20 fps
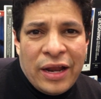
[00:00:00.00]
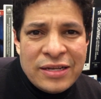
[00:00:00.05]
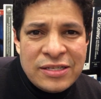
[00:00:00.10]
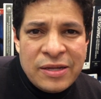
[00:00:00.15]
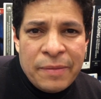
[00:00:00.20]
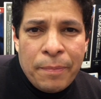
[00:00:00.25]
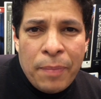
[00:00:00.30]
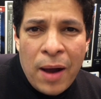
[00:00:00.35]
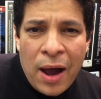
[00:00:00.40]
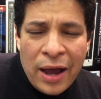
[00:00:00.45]
at it
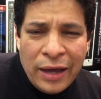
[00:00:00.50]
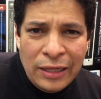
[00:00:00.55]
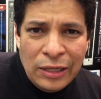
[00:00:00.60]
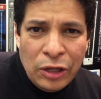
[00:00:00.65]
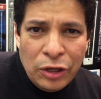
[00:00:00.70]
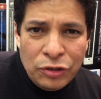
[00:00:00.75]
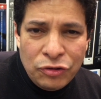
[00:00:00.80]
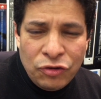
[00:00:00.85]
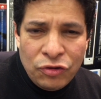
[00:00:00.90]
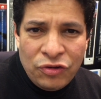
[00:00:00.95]
as a
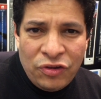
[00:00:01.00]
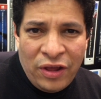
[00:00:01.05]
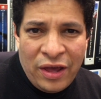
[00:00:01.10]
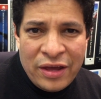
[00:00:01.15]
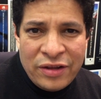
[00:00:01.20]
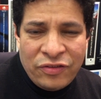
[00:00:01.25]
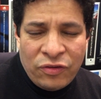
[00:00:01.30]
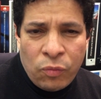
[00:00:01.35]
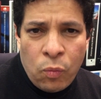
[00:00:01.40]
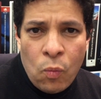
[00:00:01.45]
pilot to
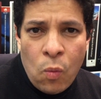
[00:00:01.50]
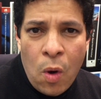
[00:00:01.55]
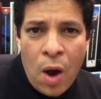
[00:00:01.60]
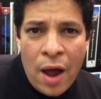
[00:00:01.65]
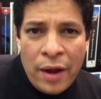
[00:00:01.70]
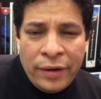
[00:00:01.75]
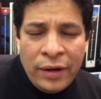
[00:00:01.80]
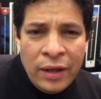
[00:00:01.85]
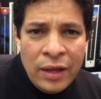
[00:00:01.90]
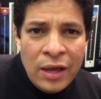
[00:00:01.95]
test
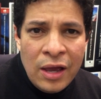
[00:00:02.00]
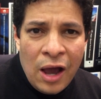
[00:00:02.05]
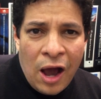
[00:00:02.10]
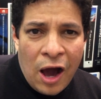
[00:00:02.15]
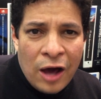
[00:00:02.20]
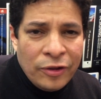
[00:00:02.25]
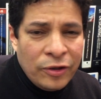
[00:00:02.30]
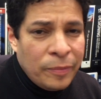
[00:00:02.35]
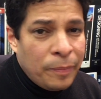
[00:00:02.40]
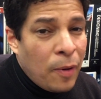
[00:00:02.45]
what
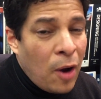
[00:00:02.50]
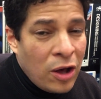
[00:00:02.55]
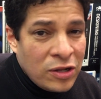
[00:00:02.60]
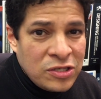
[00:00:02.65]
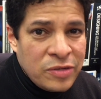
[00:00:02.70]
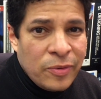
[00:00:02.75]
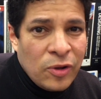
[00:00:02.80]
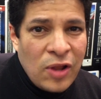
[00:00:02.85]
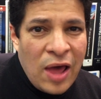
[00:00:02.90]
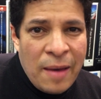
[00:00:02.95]
other
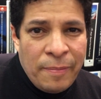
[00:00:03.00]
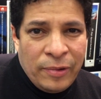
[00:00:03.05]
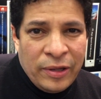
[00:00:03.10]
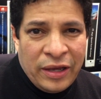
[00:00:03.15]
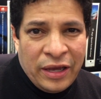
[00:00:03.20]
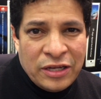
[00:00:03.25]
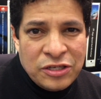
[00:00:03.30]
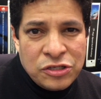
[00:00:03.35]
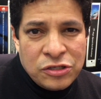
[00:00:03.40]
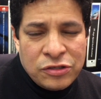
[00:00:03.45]
possible
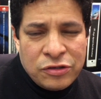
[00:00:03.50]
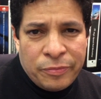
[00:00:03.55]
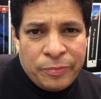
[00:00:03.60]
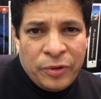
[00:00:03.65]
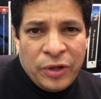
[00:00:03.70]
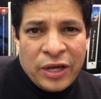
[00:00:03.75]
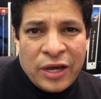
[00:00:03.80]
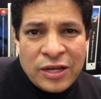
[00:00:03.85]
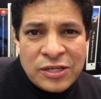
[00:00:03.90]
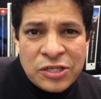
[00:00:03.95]
applications of
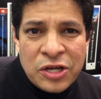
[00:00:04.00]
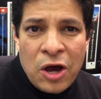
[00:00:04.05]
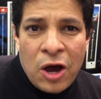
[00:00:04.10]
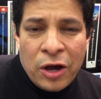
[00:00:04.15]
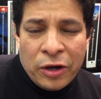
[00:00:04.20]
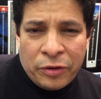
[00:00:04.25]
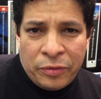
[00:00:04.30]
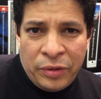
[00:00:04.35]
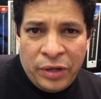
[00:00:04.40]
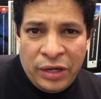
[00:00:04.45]
precast
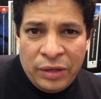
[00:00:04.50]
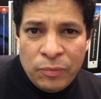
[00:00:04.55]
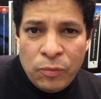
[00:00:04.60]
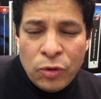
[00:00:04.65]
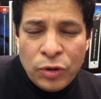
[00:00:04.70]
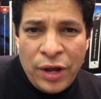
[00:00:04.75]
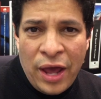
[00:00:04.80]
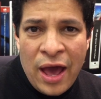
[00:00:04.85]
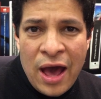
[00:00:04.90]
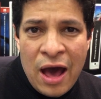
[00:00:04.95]
concrete
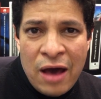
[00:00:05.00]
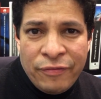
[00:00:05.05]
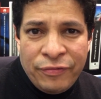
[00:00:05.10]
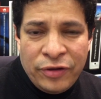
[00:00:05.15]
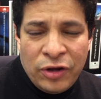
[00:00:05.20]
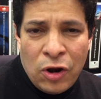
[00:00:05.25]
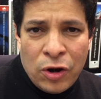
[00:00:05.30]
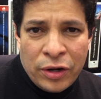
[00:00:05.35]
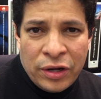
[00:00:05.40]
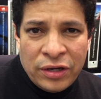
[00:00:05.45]
would have
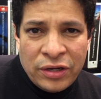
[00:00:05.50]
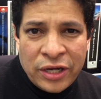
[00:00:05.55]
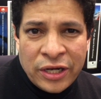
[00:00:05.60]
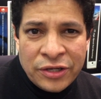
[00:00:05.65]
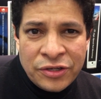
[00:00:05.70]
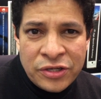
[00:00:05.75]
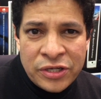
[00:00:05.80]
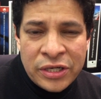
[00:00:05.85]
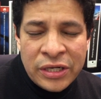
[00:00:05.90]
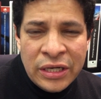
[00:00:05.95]
in
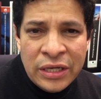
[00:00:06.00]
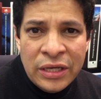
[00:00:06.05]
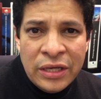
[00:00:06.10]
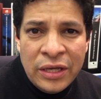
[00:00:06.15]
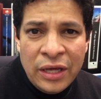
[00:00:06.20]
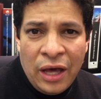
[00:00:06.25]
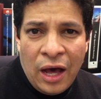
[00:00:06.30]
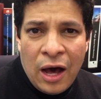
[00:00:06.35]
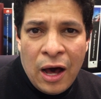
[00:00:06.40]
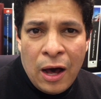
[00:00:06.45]
architecture.
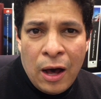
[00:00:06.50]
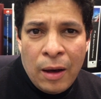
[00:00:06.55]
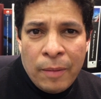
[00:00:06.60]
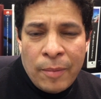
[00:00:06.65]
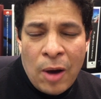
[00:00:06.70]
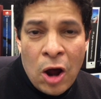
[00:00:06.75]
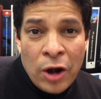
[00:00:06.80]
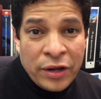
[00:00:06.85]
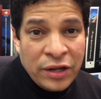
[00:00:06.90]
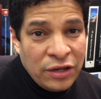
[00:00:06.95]

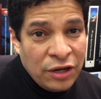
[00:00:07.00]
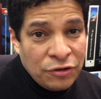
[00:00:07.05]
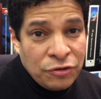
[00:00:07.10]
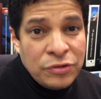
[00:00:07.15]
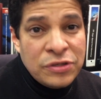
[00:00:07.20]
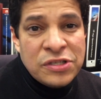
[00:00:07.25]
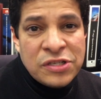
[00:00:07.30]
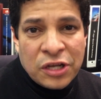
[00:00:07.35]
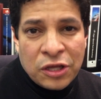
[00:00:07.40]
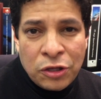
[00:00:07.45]

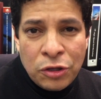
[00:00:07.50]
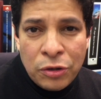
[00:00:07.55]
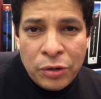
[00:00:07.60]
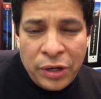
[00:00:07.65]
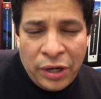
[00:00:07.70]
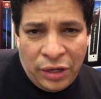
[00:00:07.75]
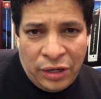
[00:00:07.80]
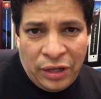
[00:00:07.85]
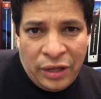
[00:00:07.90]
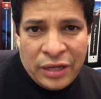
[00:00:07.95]
Architecture and
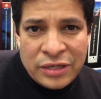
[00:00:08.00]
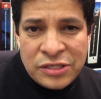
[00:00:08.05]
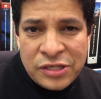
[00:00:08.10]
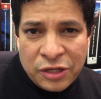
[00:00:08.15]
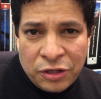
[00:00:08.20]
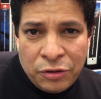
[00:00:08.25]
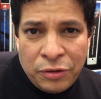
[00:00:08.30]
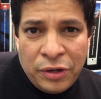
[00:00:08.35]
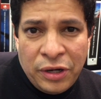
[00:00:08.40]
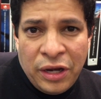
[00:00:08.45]

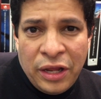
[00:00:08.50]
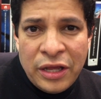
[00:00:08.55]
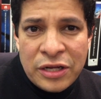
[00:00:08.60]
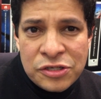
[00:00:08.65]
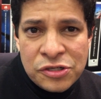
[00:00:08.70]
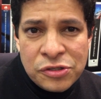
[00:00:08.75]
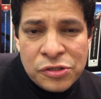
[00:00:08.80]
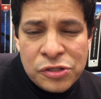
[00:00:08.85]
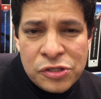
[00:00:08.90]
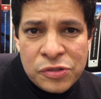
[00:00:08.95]
security
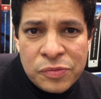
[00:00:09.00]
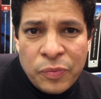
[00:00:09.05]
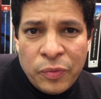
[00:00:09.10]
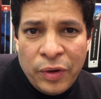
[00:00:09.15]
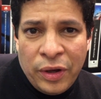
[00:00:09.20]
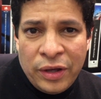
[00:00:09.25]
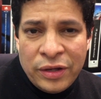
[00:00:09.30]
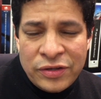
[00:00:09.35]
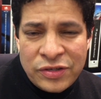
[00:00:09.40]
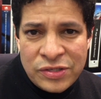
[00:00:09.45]
issues
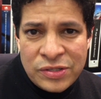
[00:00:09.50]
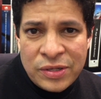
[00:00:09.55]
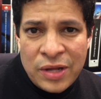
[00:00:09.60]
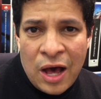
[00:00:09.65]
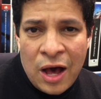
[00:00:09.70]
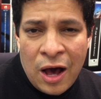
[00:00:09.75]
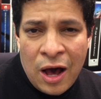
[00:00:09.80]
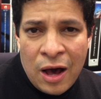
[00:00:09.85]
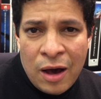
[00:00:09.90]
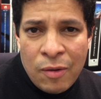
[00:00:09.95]
was
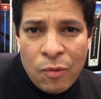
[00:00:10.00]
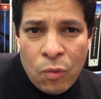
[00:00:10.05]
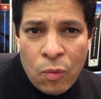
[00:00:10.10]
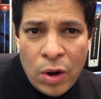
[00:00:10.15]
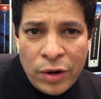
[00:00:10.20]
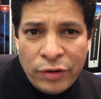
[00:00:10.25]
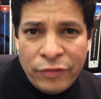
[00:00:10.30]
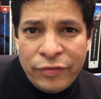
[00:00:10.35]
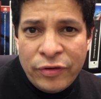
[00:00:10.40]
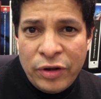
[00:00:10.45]

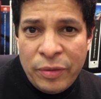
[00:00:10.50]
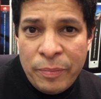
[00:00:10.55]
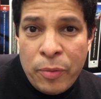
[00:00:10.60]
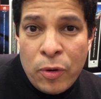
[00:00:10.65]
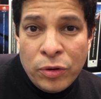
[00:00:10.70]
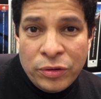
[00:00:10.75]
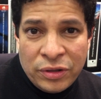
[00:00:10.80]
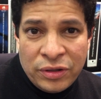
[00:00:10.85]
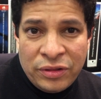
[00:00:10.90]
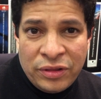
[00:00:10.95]
one of the
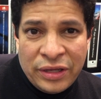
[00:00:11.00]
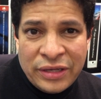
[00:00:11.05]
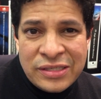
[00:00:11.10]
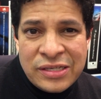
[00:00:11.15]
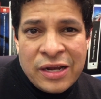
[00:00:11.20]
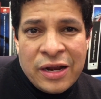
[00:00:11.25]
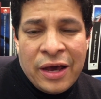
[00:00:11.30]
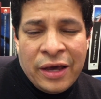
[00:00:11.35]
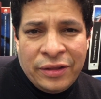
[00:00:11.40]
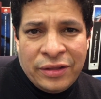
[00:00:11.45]
important things
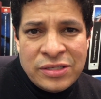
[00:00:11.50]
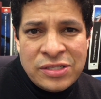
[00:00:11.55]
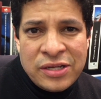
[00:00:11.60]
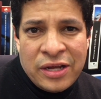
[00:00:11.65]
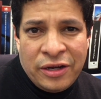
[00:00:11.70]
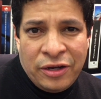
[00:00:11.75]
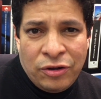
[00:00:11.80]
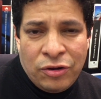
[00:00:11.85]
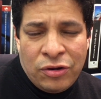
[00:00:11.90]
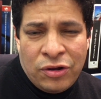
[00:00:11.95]
that I
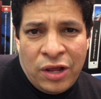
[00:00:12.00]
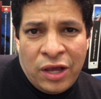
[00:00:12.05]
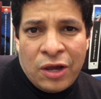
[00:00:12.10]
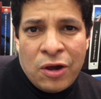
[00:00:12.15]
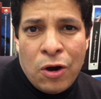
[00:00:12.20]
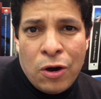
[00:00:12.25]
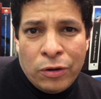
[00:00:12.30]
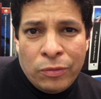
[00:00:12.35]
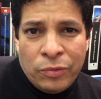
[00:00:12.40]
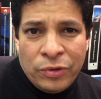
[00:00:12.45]
decided to
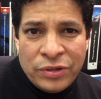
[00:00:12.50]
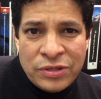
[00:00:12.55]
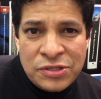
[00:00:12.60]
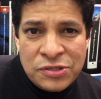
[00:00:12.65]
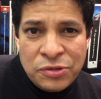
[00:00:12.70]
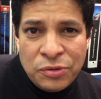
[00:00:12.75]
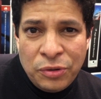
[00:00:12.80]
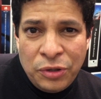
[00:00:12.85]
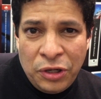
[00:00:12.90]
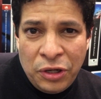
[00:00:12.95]
take on with the
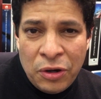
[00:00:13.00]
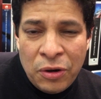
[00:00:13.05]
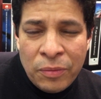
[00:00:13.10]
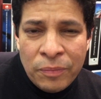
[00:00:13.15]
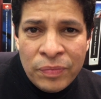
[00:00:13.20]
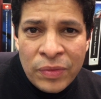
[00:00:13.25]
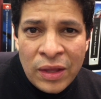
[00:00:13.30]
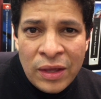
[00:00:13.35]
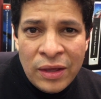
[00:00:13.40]
studio.